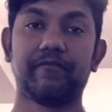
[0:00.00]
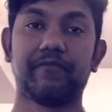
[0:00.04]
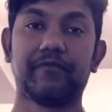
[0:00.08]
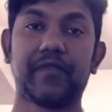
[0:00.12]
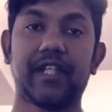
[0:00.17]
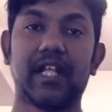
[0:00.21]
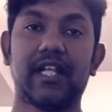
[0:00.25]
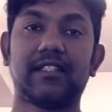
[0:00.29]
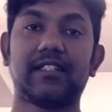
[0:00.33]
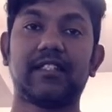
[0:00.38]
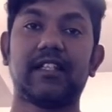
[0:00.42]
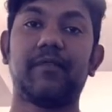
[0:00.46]

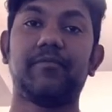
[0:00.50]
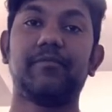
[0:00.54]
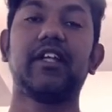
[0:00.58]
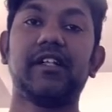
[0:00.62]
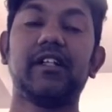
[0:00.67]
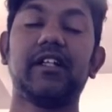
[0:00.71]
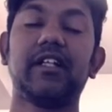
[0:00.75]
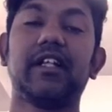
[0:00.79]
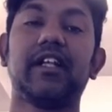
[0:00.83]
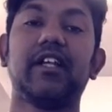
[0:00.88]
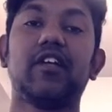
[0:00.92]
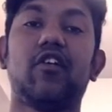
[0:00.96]
it's an
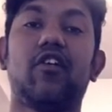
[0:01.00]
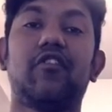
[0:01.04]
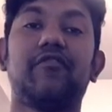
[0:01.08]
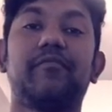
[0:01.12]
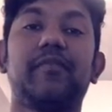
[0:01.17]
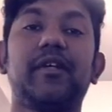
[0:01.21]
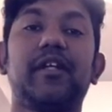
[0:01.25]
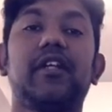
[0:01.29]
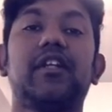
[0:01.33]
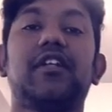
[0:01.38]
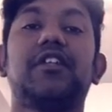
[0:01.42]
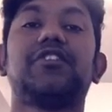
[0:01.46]
ability of
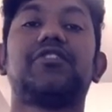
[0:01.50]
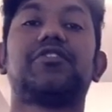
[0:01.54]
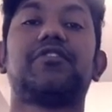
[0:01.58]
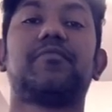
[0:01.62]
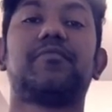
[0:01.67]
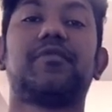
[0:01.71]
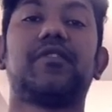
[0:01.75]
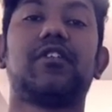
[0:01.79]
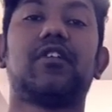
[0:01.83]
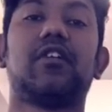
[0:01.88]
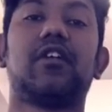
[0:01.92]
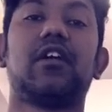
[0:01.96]
being an
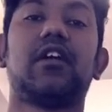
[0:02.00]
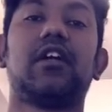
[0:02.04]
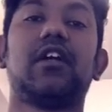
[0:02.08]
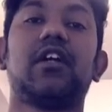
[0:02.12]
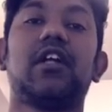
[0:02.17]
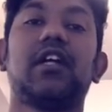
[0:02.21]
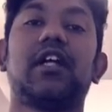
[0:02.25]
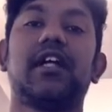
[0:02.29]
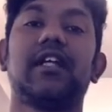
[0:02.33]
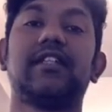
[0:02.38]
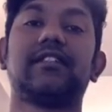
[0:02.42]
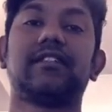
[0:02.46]
entrepreneur.
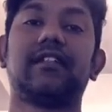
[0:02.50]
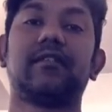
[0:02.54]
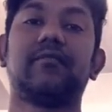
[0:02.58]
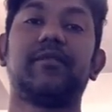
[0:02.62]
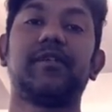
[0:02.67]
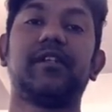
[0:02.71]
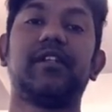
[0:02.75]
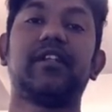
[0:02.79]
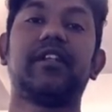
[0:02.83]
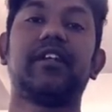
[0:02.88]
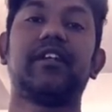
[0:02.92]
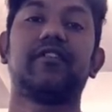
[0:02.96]
It's an
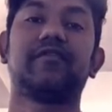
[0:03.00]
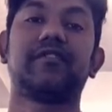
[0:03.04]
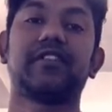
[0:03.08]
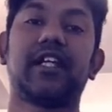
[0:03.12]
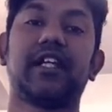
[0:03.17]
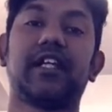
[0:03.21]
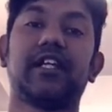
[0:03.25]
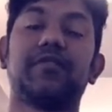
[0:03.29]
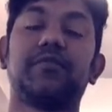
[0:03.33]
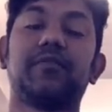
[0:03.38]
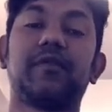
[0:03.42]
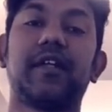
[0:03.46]
ability of
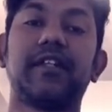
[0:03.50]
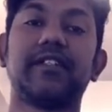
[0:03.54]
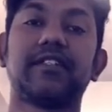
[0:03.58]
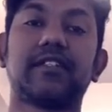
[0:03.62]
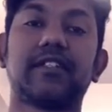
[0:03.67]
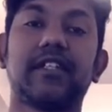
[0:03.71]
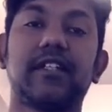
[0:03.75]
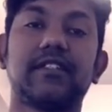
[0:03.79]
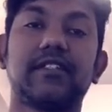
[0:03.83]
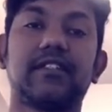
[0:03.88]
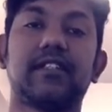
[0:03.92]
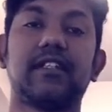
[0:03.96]
taking risk.
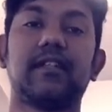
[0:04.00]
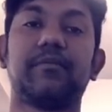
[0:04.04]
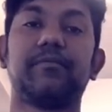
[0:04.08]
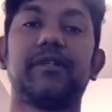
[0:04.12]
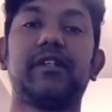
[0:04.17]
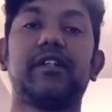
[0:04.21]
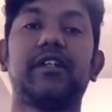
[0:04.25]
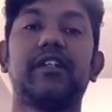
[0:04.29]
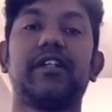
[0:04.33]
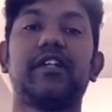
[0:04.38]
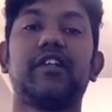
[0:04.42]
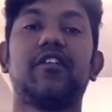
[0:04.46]
It's an
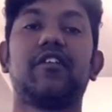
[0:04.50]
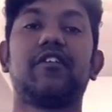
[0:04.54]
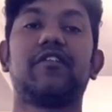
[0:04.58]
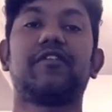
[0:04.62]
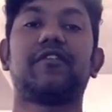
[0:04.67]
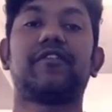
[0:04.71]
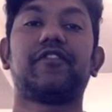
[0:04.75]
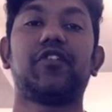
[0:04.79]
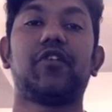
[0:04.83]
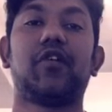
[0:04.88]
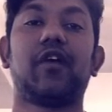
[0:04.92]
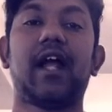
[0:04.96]
ability of
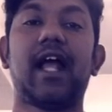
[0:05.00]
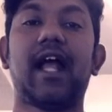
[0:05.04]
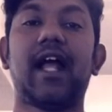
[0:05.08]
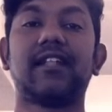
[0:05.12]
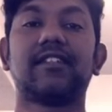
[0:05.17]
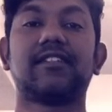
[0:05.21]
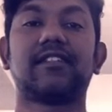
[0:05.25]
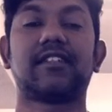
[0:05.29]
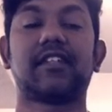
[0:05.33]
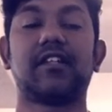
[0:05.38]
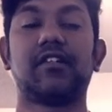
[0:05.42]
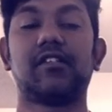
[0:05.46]
your hand
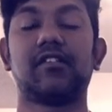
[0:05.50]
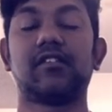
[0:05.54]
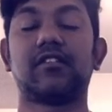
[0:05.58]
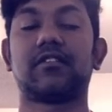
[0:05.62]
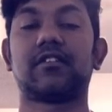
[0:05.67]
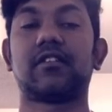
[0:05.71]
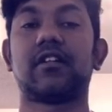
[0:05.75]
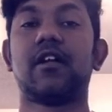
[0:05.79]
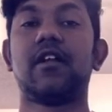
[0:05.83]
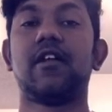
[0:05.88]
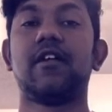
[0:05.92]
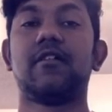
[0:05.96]
skills.
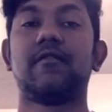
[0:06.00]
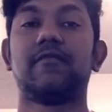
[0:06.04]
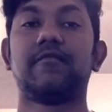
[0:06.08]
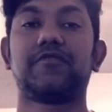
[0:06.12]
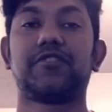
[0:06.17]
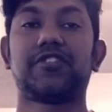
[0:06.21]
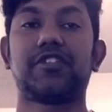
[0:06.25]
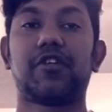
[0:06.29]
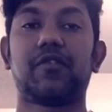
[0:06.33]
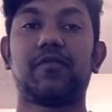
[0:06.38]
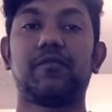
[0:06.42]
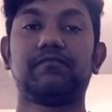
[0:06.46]

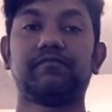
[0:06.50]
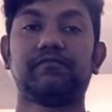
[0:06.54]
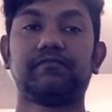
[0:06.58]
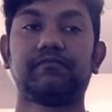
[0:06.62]
So